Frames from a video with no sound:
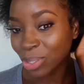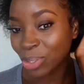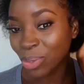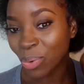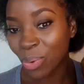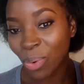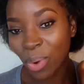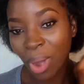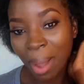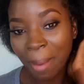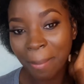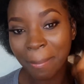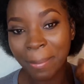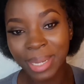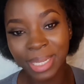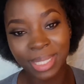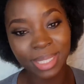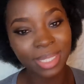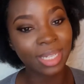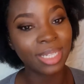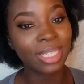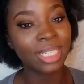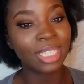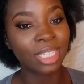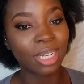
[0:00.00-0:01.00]
do a
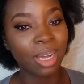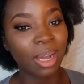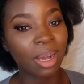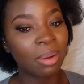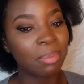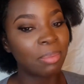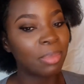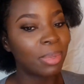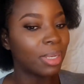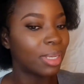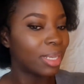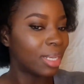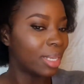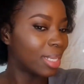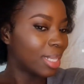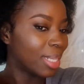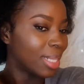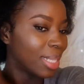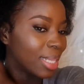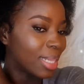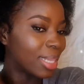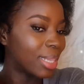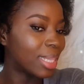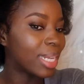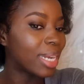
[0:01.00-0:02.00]
better job
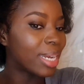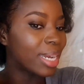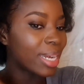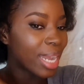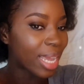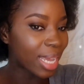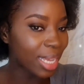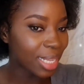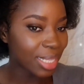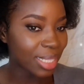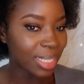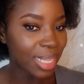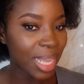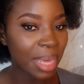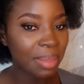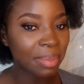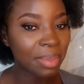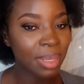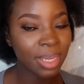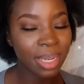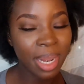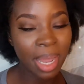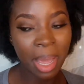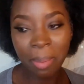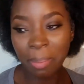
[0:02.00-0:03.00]
the next time
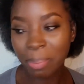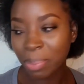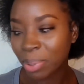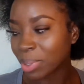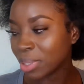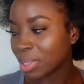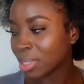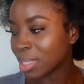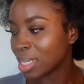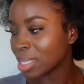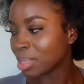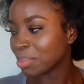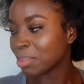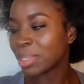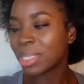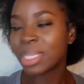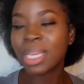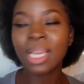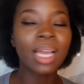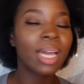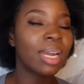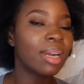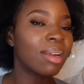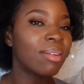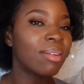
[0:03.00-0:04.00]
that I put this. Me think of the